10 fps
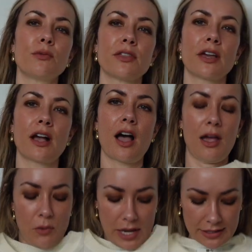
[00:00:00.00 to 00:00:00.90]
with like
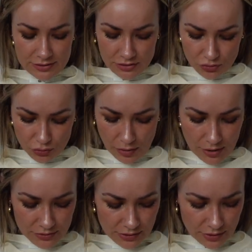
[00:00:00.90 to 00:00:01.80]
high waist
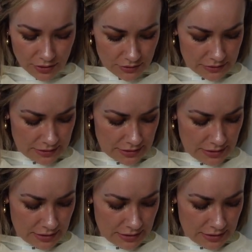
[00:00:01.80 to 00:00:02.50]
trousers.